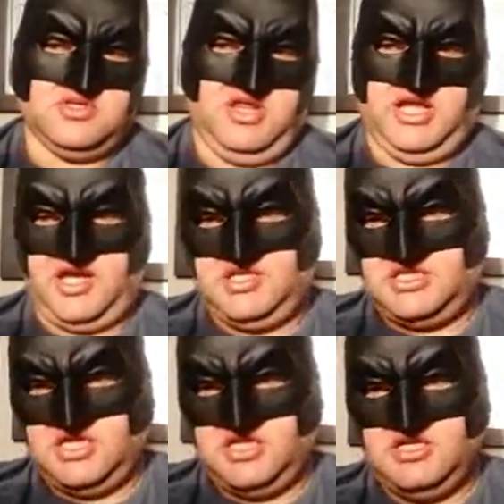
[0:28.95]
So, like I
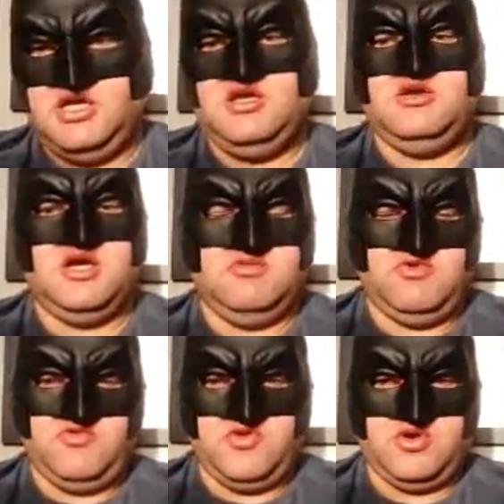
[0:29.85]
said, I'm
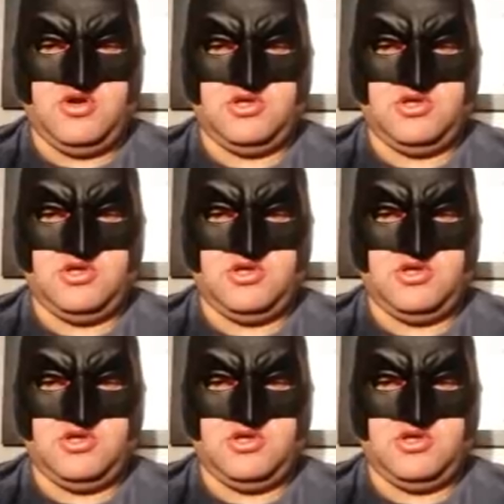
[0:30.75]
reviewing